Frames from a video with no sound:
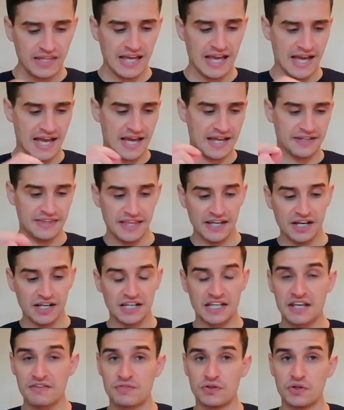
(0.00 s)
and they're going
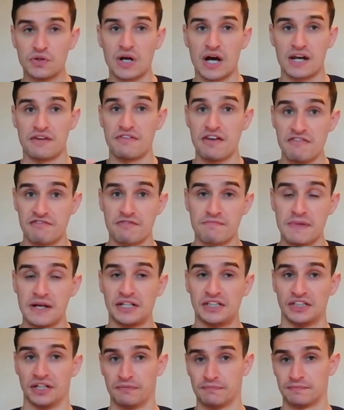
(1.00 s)
to give you kind of
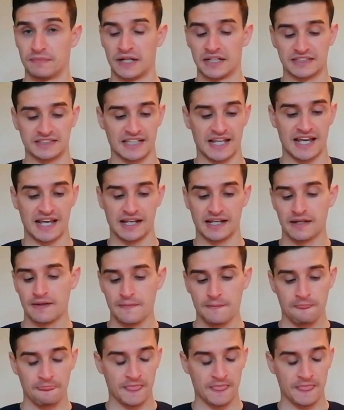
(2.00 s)
information by saying,